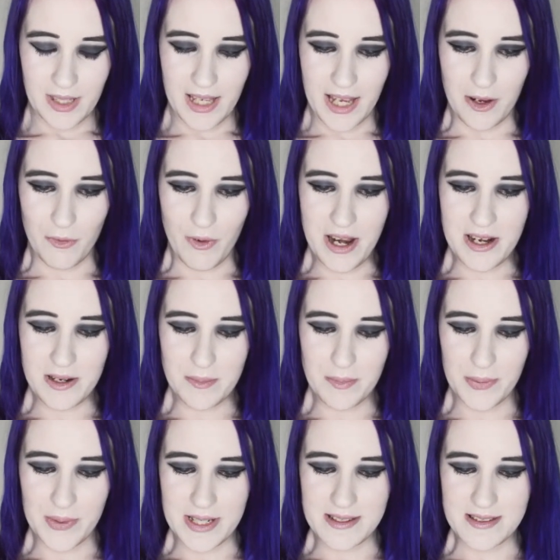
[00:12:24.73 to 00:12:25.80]
a random
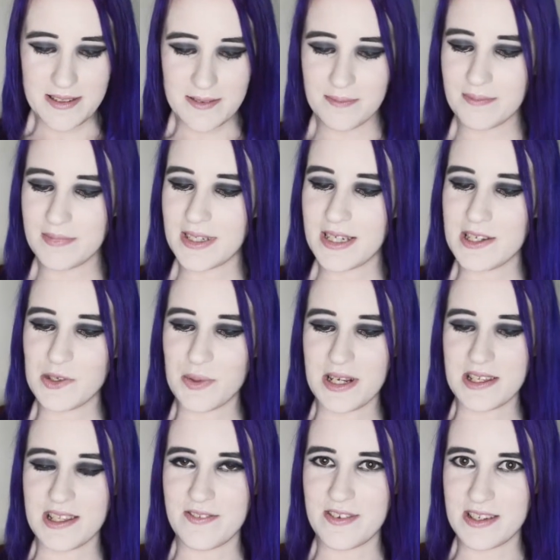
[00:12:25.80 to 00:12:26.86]
point in
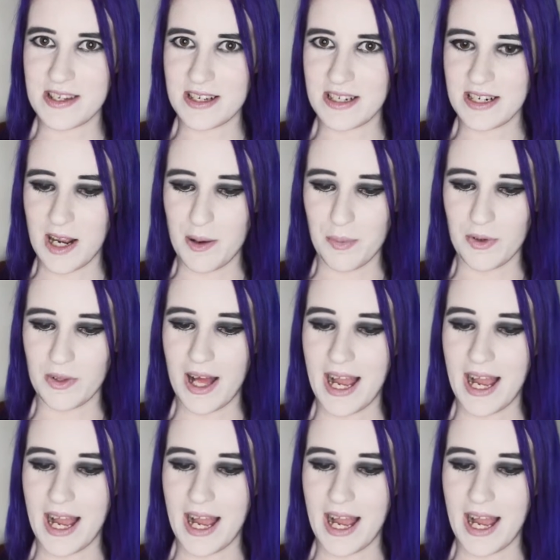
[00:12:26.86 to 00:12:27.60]
2017 in April,